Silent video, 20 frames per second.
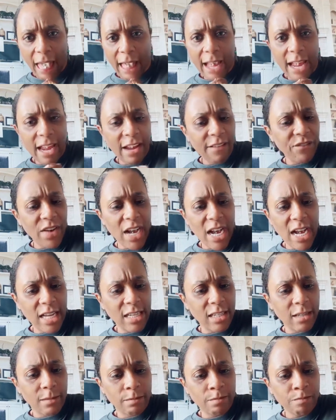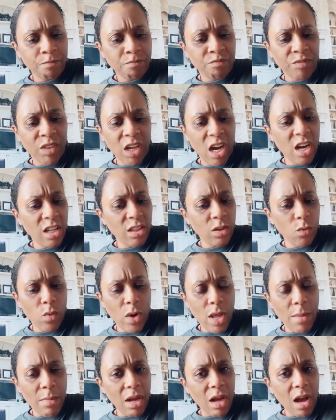Can't find him. Other
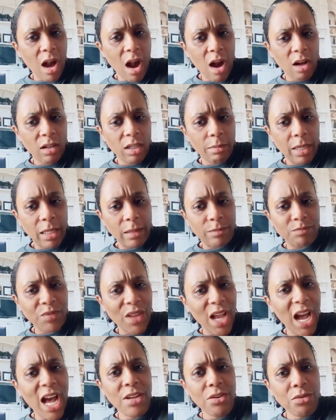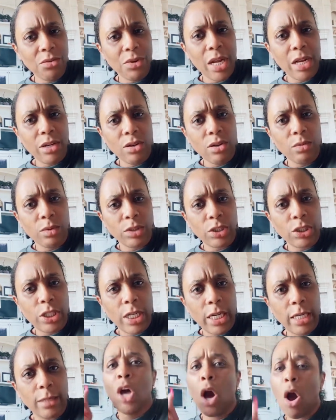women calling me. I knew that dude was
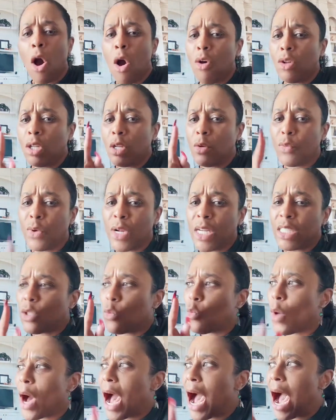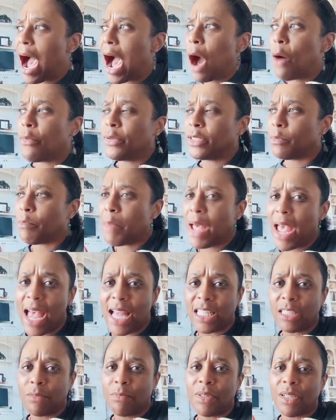cheating. The only reason why I was
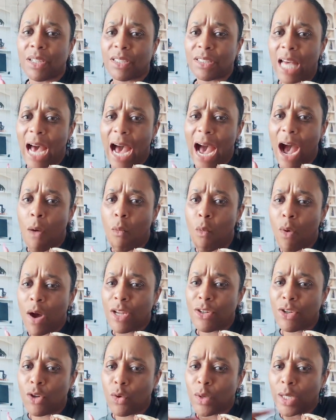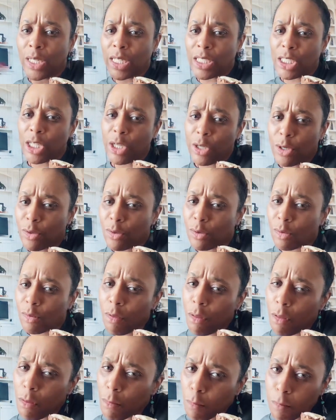mad is because I wasn't doing it
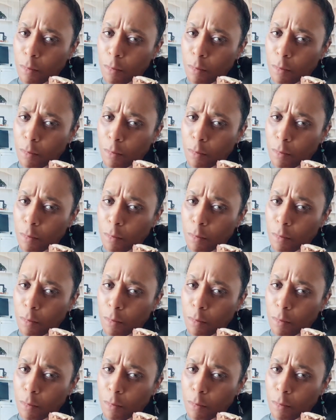too.